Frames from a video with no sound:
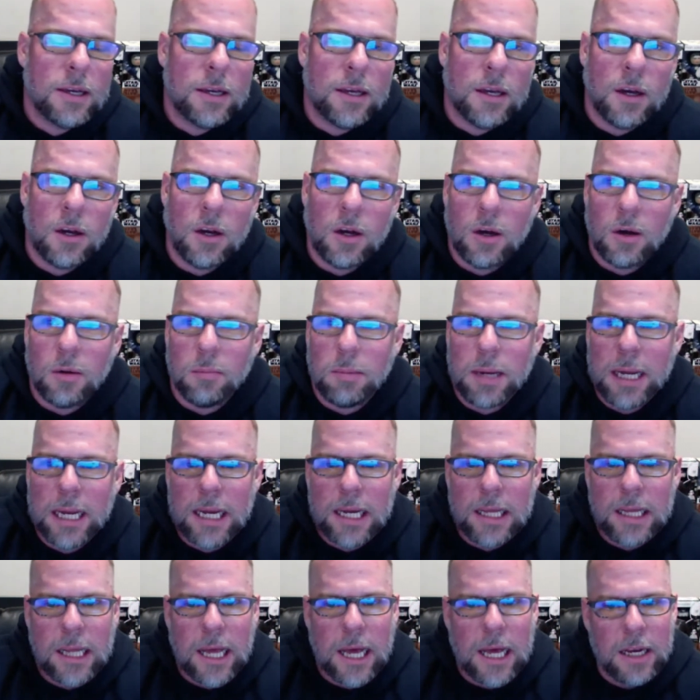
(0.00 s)
Oh
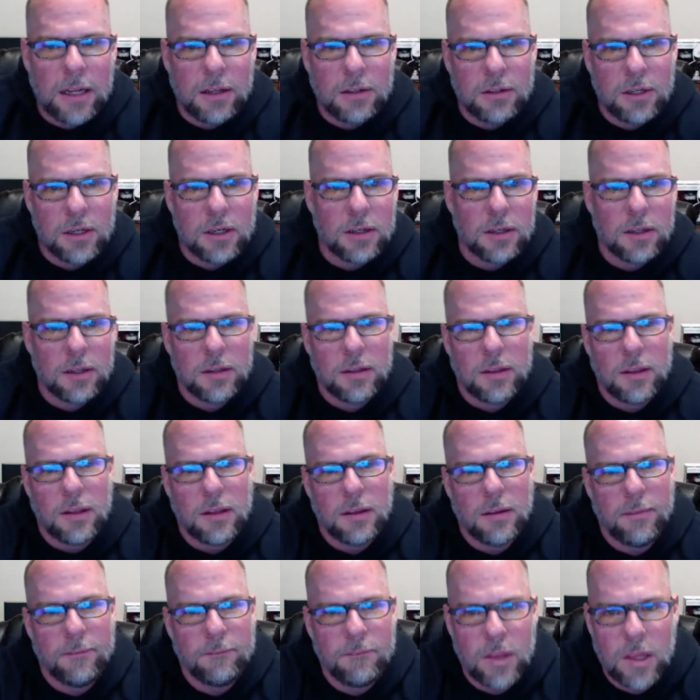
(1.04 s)
man, that is
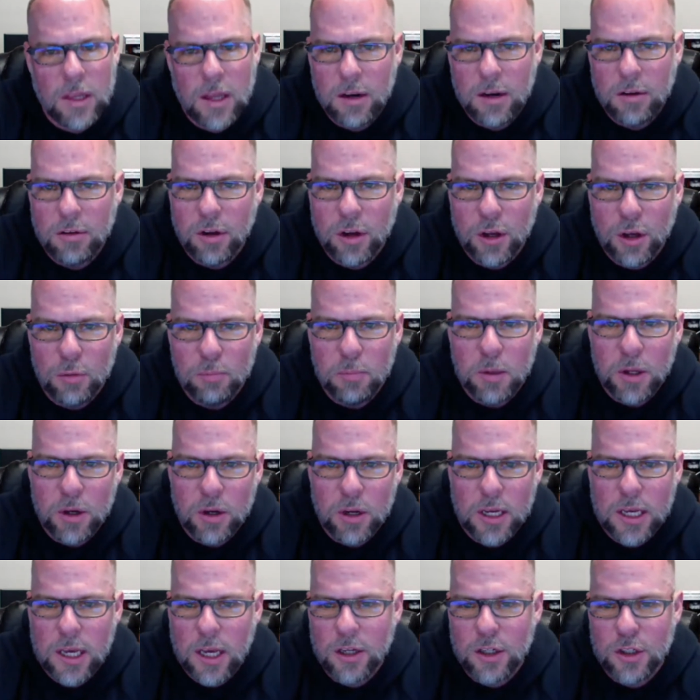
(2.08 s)
a
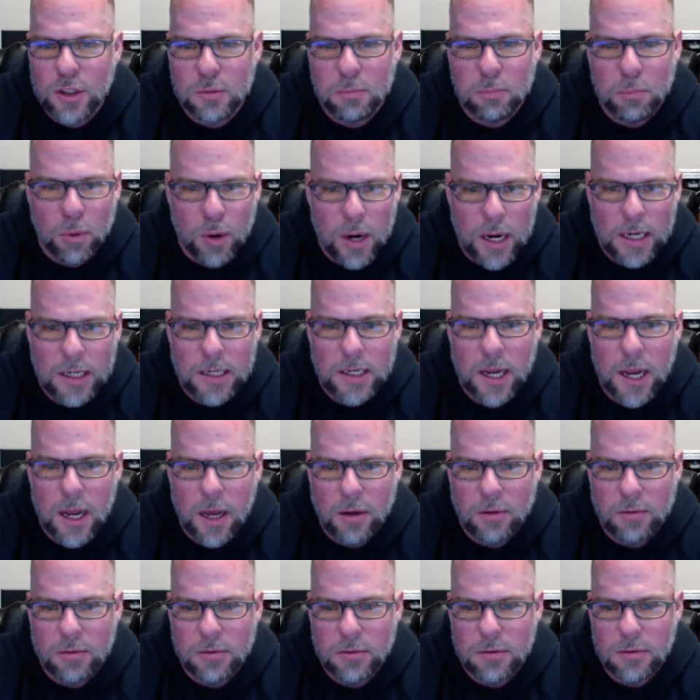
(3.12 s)
communication breakdown.